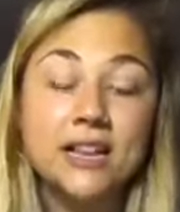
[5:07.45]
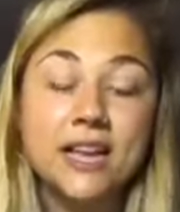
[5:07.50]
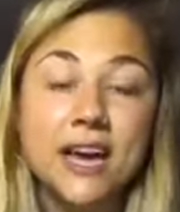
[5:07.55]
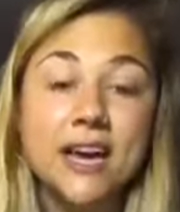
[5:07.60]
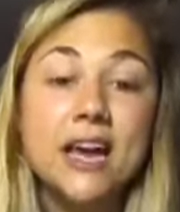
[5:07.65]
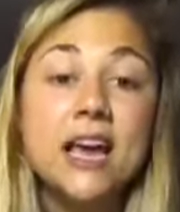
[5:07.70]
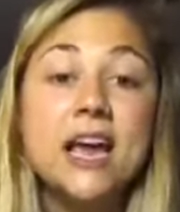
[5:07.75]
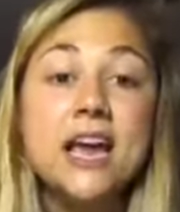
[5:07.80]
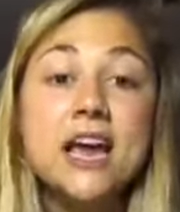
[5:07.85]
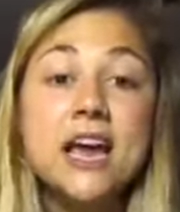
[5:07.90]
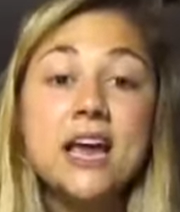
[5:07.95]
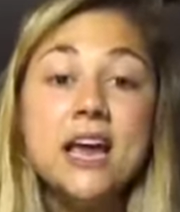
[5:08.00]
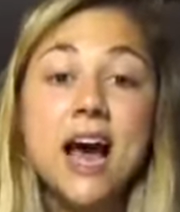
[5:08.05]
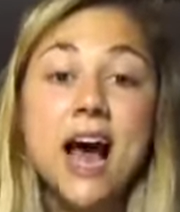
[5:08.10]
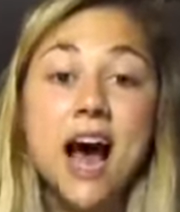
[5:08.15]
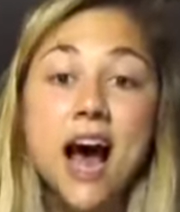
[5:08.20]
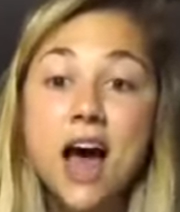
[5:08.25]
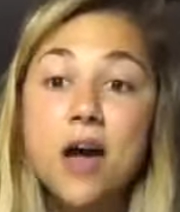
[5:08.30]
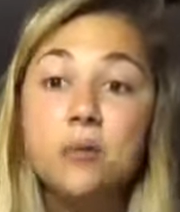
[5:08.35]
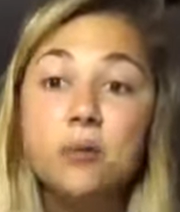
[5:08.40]
Like,
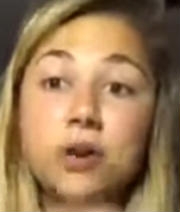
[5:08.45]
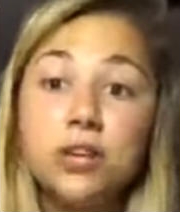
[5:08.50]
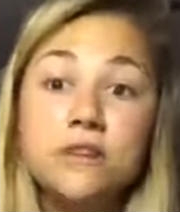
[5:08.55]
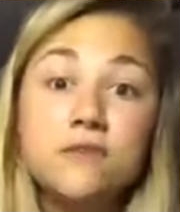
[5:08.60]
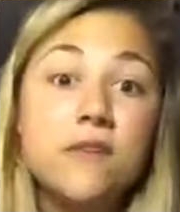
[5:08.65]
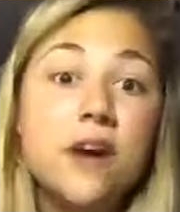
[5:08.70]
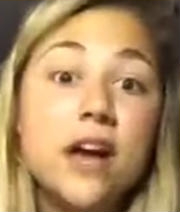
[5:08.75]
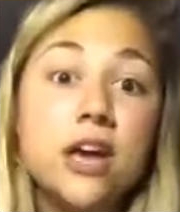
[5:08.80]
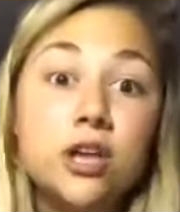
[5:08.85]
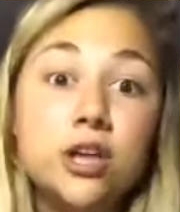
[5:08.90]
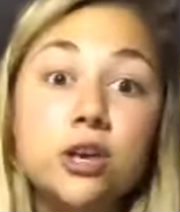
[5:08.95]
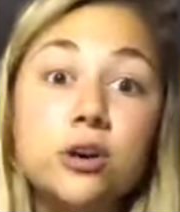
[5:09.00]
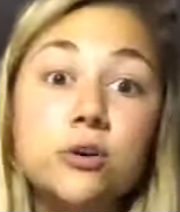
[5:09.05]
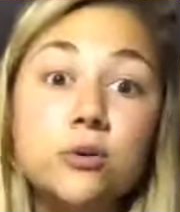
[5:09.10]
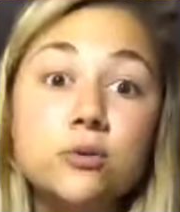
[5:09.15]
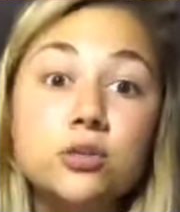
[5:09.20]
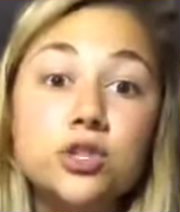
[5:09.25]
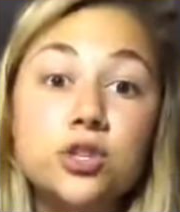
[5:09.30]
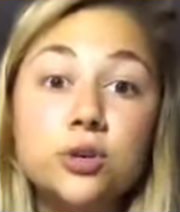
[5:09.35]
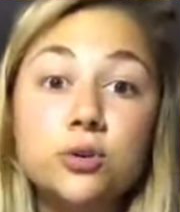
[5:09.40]
I would invite
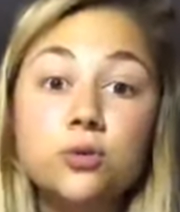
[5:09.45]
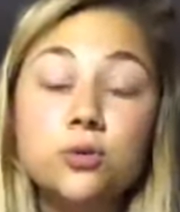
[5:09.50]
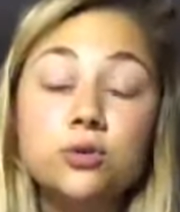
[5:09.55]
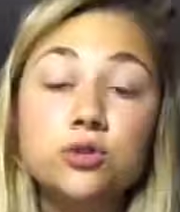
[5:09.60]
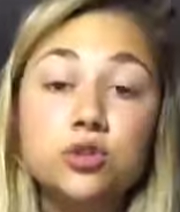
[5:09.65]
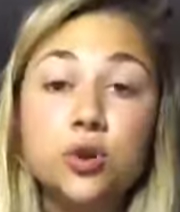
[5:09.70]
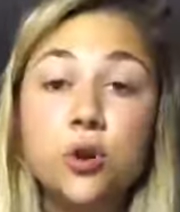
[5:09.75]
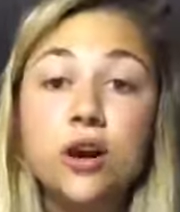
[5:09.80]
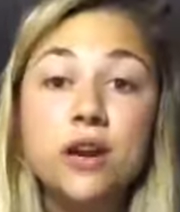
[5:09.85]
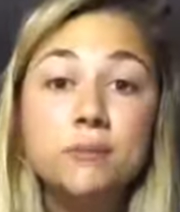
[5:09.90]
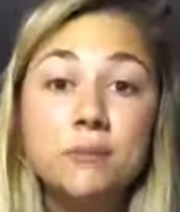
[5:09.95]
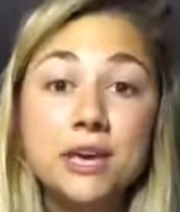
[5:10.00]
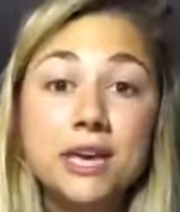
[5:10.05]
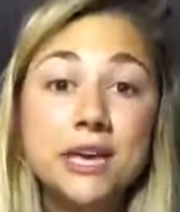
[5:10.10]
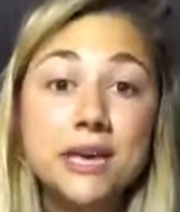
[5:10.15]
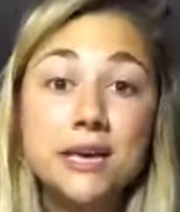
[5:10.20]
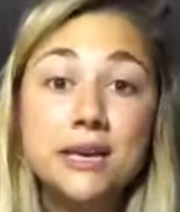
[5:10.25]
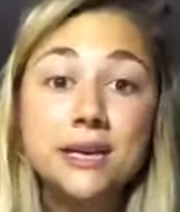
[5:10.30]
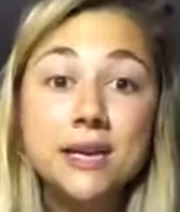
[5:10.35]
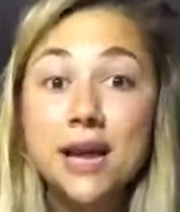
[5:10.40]
you to join
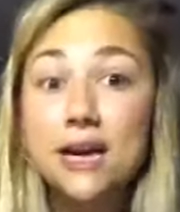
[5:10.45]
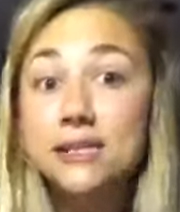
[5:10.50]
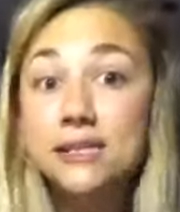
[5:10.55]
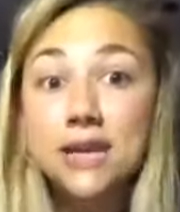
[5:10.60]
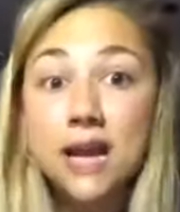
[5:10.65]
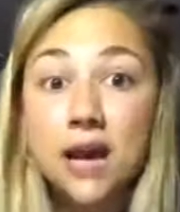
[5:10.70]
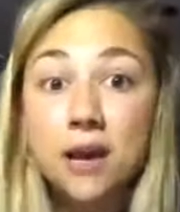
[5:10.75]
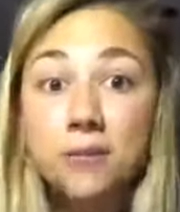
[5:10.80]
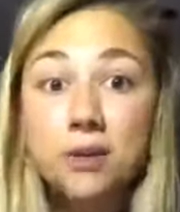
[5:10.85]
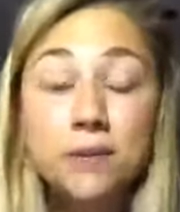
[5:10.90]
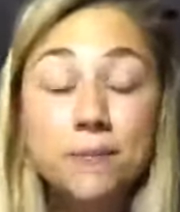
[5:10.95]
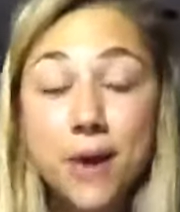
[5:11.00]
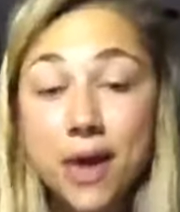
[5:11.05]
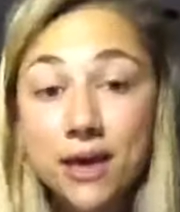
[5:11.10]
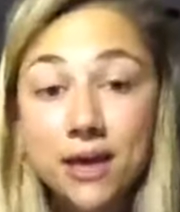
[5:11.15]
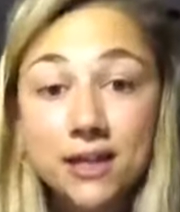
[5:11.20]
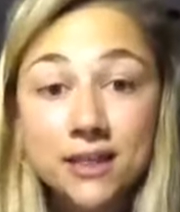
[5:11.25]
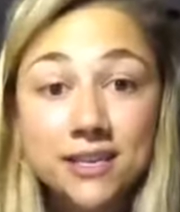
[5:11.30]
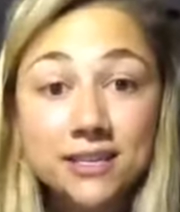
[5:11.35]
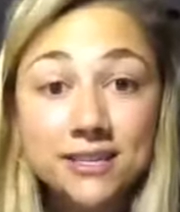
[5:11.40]
me next time in
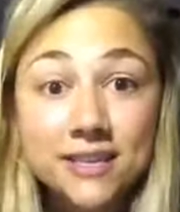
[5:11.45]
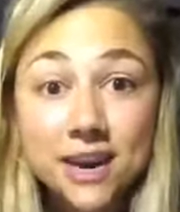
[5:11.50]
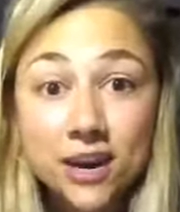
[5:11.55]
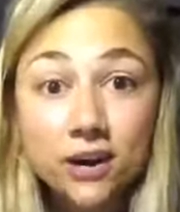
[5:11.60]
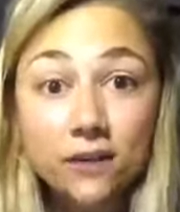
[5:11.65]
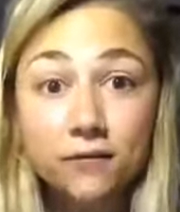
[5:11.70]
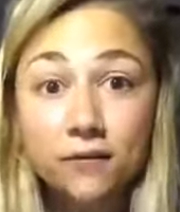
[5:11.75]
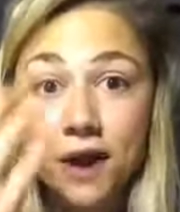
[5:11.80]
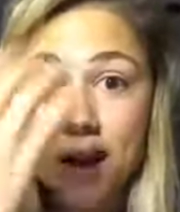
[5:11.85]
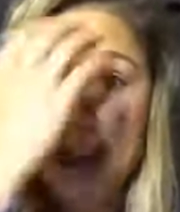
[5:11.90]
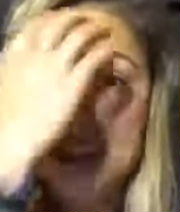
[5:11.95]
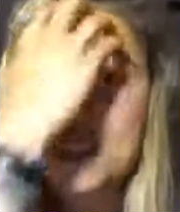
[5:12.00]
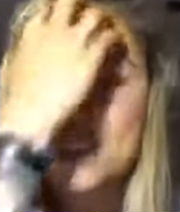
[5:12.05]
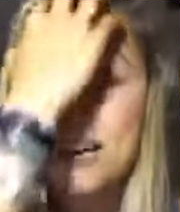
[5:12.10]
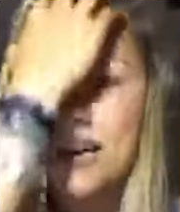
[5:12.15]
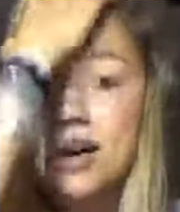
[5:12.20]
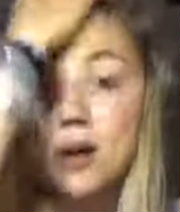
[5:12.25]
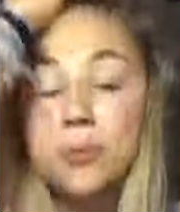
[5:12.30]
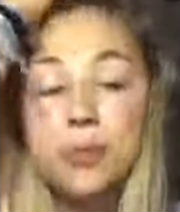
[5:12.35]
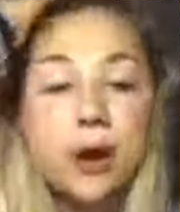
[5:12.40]
making these carrot fries.
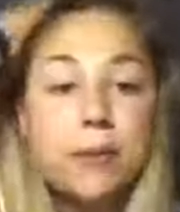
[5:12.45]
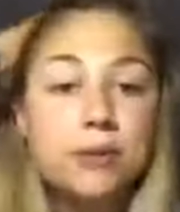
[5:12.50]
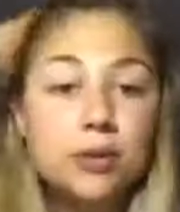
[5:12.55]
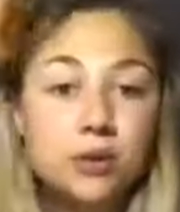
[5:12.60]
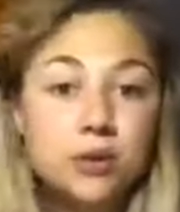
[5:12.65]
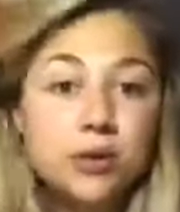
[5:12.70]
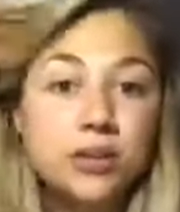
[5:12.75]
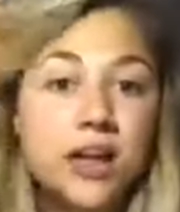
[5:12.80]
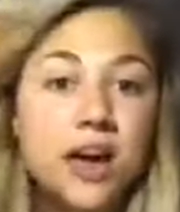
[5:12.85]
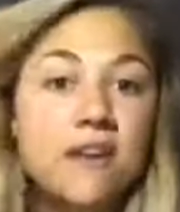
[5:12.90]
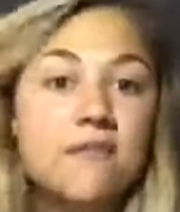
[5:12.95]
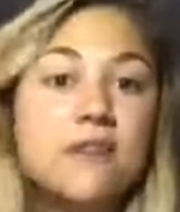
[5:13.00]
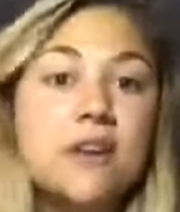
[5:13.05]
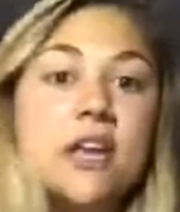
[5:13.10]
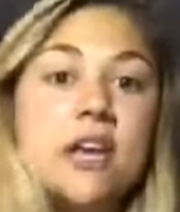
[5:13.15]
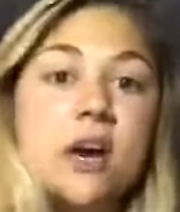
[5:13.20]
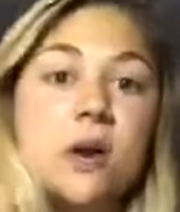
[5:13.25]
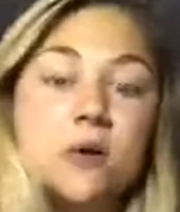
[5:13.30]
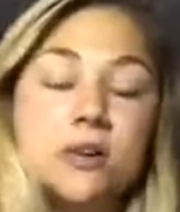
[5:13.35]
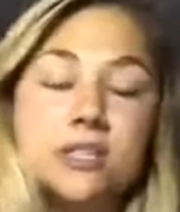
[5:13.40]
Like, I'll probably do a live
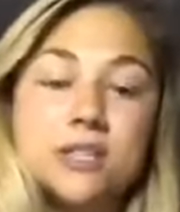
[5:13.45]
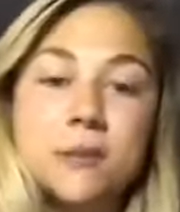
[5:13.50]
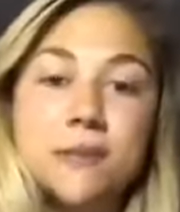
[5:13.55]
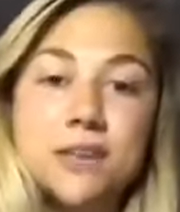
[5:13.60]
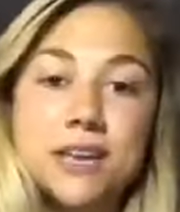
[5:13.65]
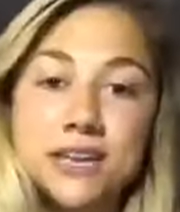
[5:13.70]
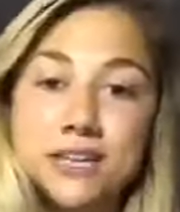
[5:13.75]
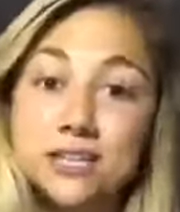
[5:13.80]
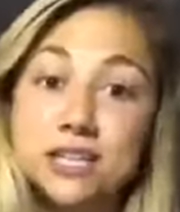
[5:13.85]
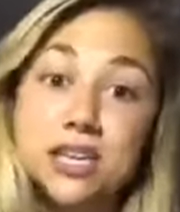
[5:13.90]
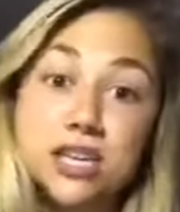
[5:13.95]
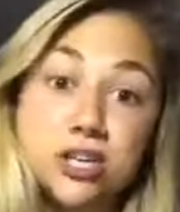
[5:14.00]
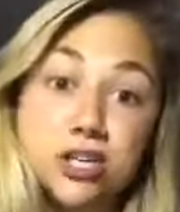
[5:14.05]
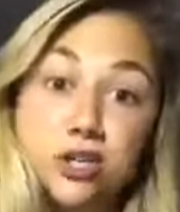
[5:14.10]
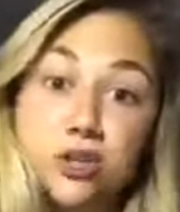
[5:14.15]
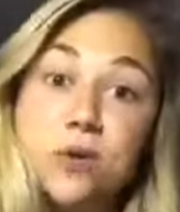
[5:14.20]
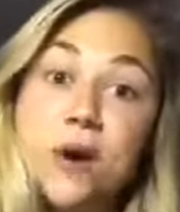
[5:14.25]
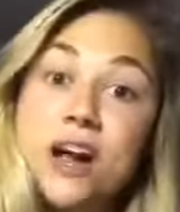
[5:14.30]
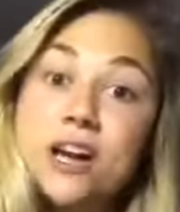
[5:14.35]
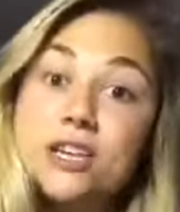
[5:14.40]
video or something and
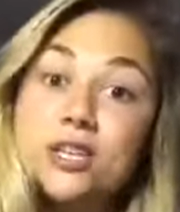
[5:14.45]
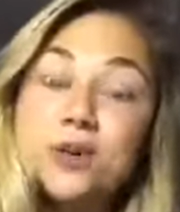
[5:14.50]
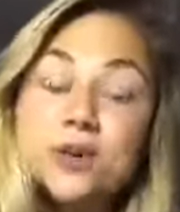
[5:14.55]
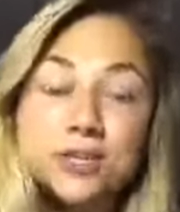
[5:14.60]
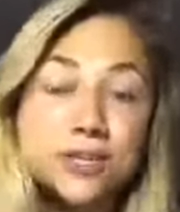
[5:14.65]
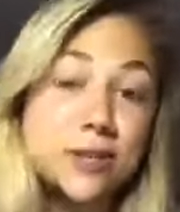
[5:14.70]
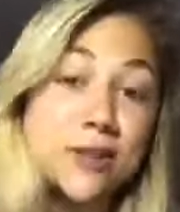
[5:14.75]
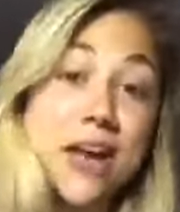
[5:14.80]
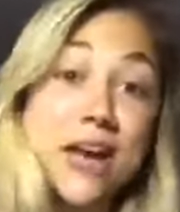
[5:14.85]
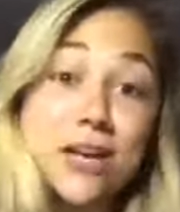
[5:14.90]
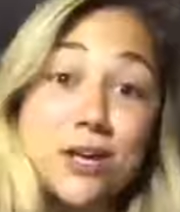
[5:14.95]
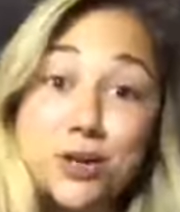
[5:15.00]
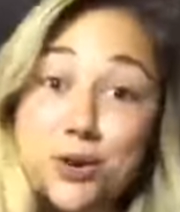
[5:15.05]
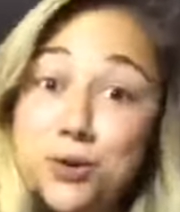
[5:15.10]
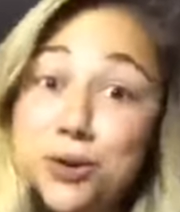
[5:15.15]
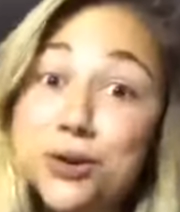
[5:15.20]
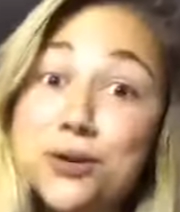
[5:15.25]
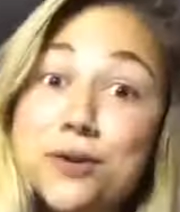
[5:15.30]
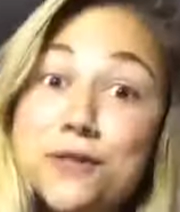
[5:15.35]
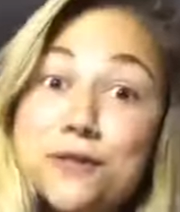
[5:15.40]
teach you how to do it so that you
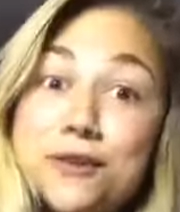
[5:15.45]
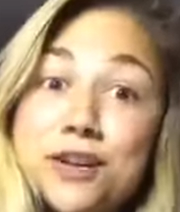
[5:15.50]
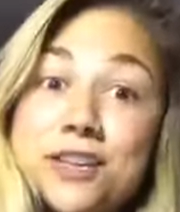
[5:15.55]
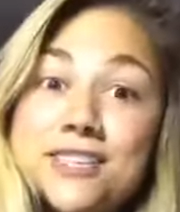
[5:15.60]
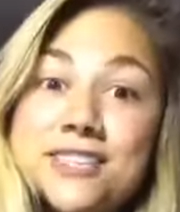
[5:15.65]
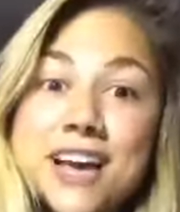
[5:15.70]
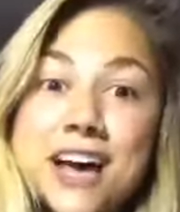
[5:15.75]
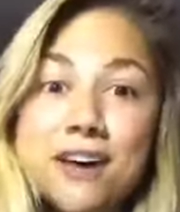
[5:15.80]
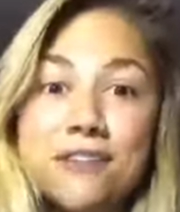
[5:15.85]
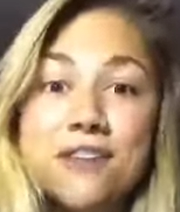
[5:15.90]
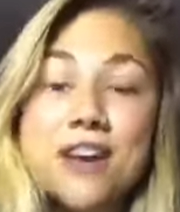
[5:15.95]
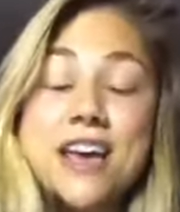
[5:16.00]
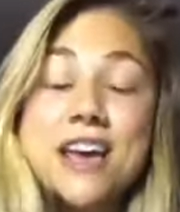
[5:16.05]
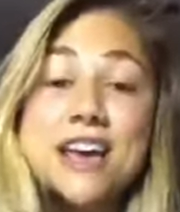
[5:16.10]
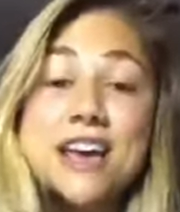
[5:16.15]
can do it for yourself.